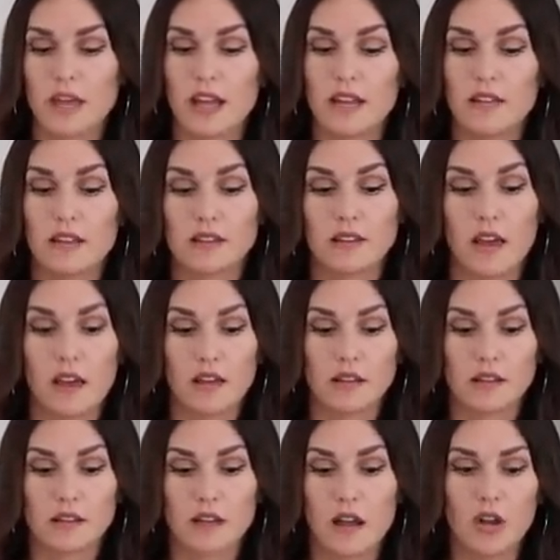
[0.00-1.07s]
And in this
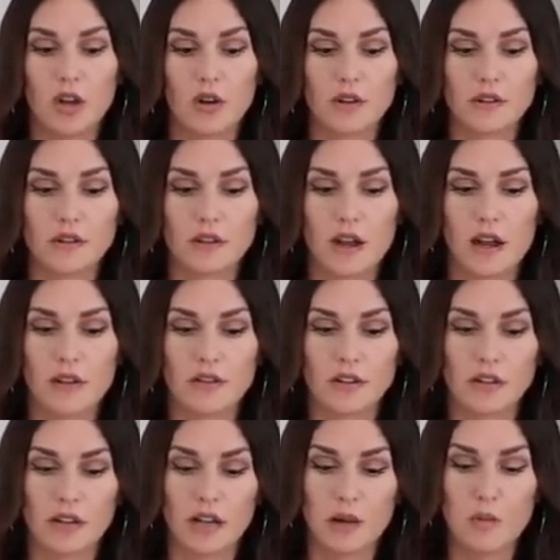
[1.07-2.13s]
case, you know, I was kind of
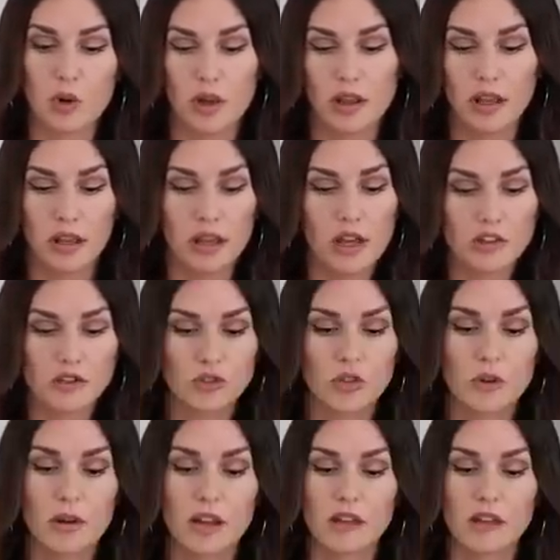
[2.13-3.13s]
designing more like a guest room,